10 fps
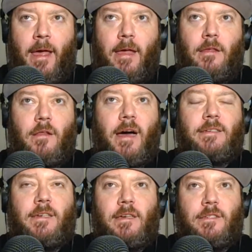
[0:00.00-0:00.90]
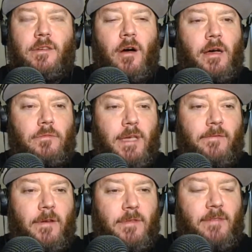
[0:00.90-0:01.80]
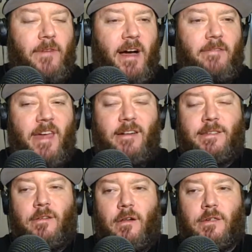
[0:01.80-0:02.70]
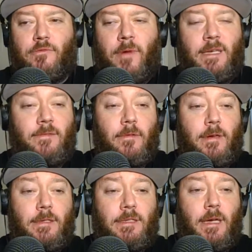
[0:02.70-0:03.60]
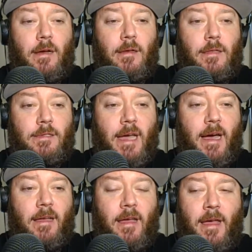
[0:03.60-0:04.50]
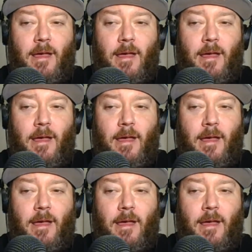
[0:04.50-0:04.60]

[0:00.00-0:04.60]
And the last I saw, it was like $55,000 raised for this guy.